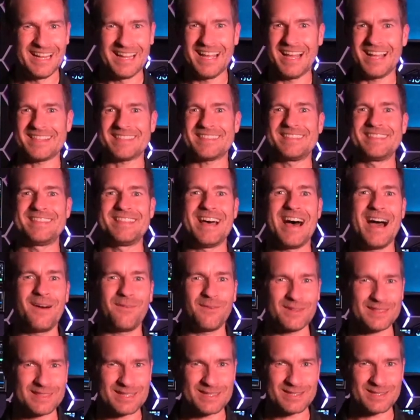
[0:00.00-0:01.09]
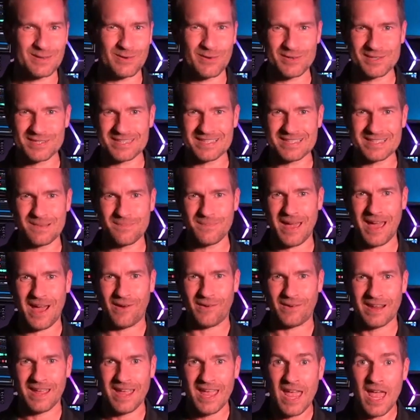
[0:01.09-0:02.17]
That's not what this course is
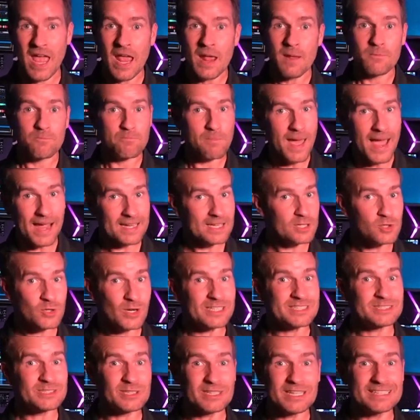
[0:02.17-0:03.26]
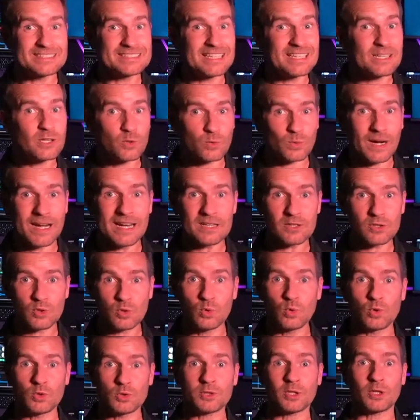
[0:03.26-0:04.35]
about. Packet Tracer is a great
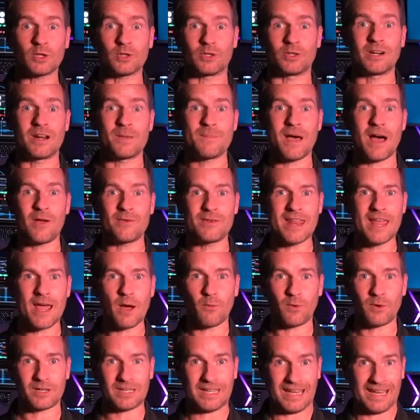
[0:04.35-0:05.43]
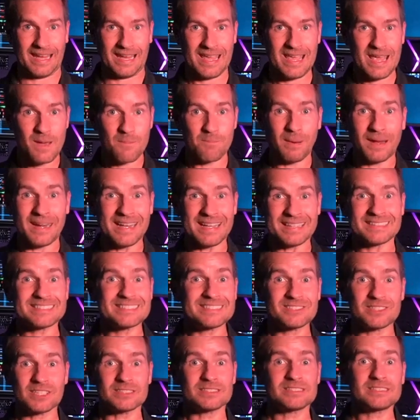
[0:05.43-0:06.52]
tool to learn about networking, but
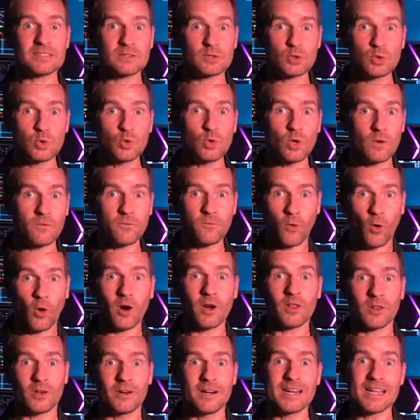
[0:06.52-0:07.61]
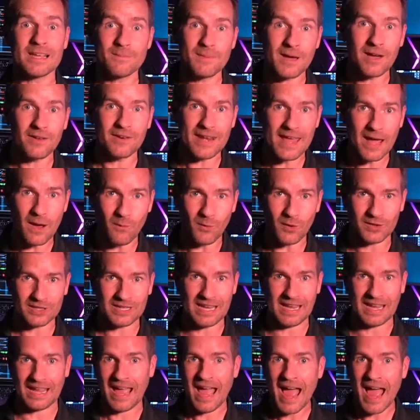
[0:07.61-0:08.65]
it's just a tool for learning about networking.